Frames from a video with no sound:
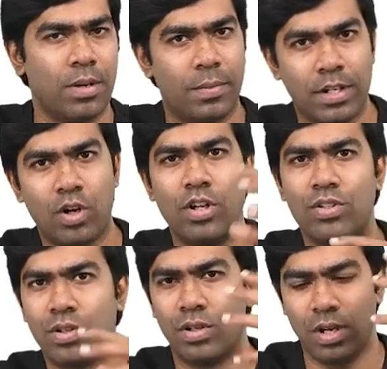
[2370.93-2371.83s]
But it's
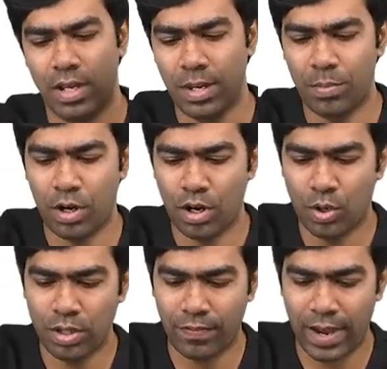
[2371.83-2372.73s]
also important to
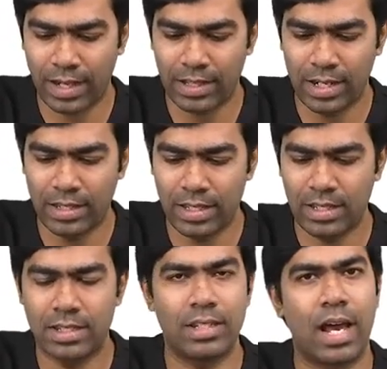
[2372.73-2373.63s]
know the fact that
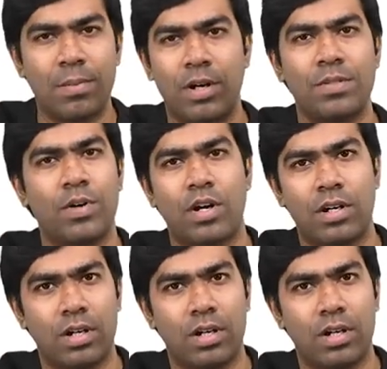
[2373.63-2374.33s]
this hypoglycemia